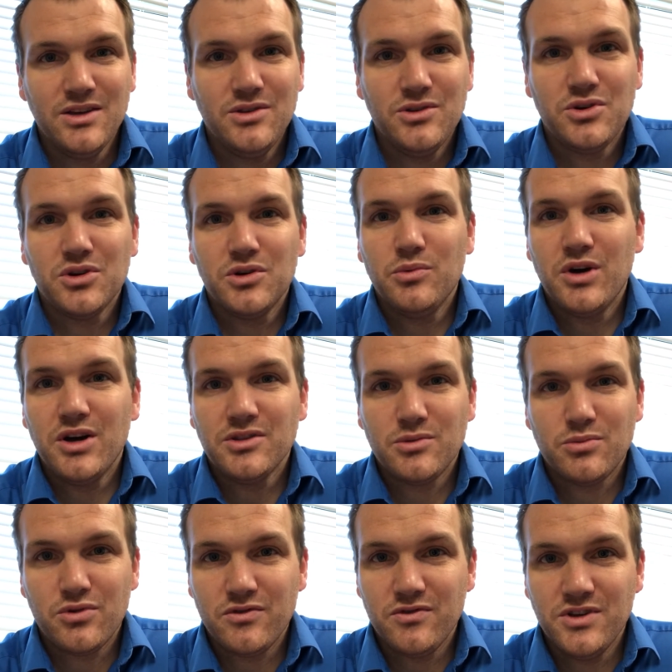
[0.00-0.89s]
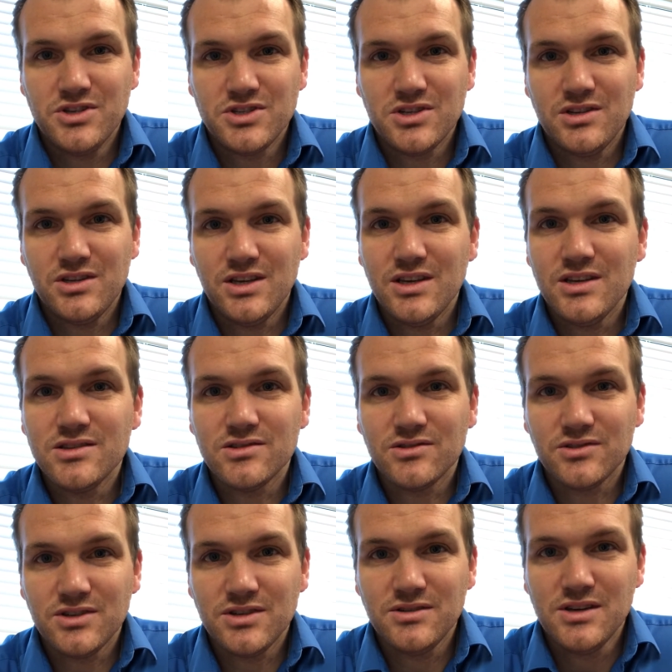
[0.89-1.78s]
You could have bought the prevention
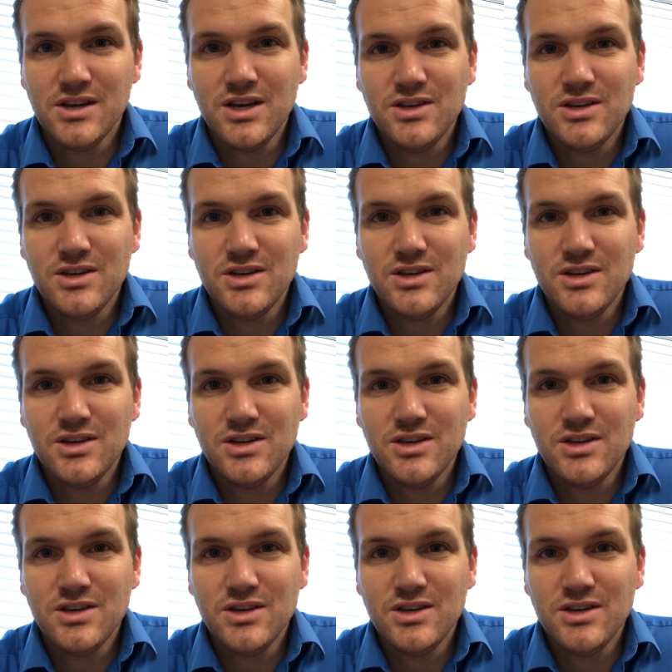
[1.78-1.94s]
easily.